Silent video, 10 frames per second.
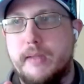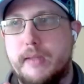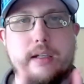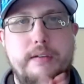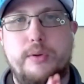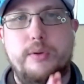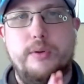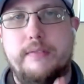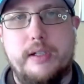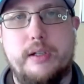and if you
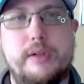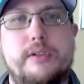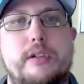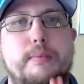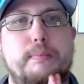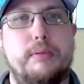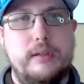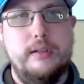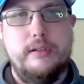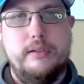have any questions,
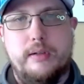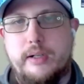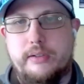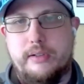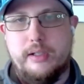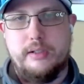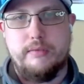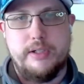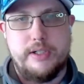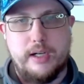please don't hesitate to
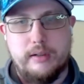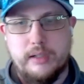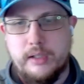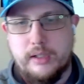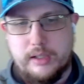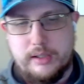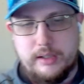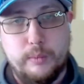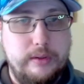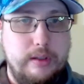reach out.
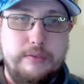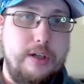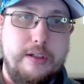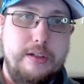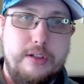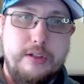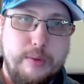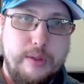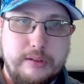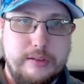We love talking to
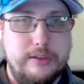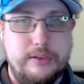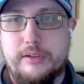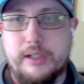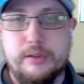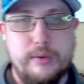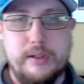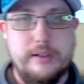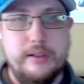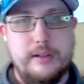you all. That's one
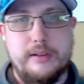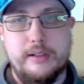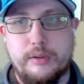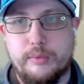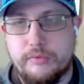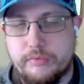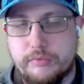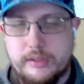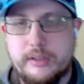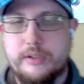of the things we
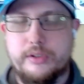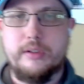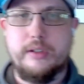really enjoy